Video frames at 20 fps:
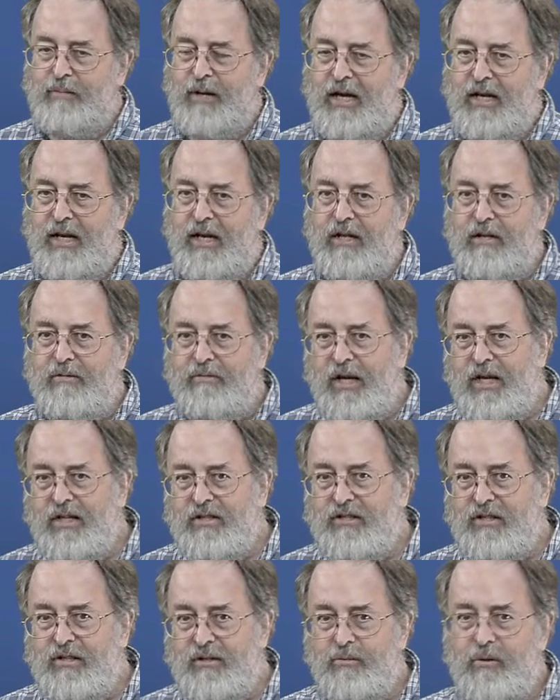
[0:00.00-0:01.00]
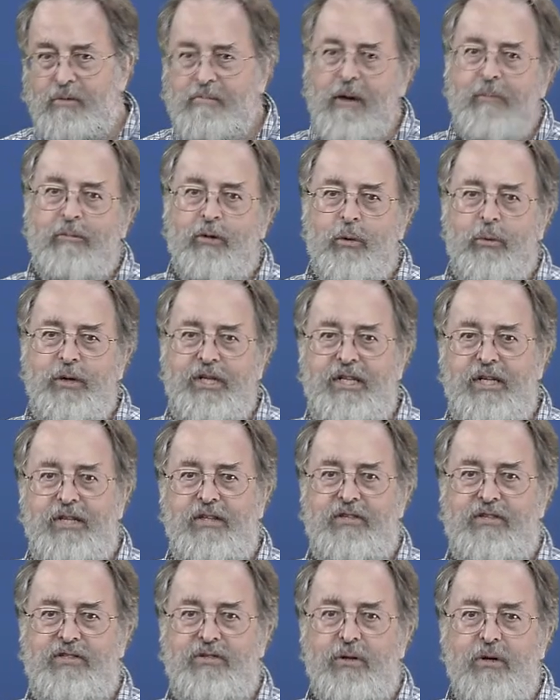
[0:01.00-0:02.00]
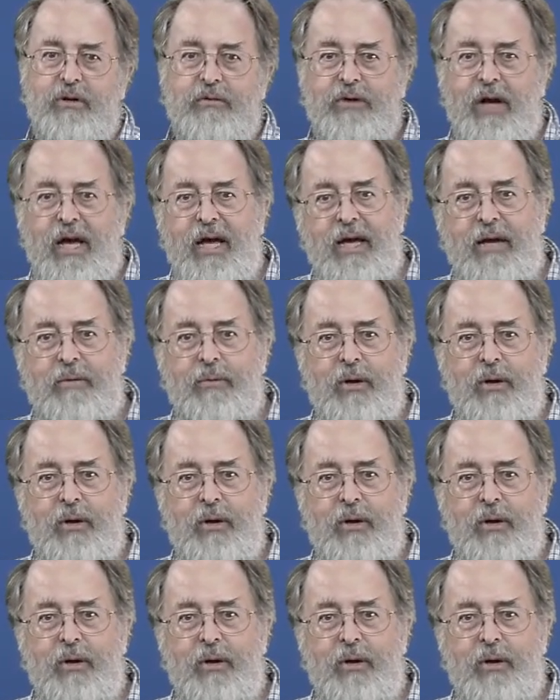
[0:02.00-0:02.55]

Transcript: about elevation. Remember, we did the survey.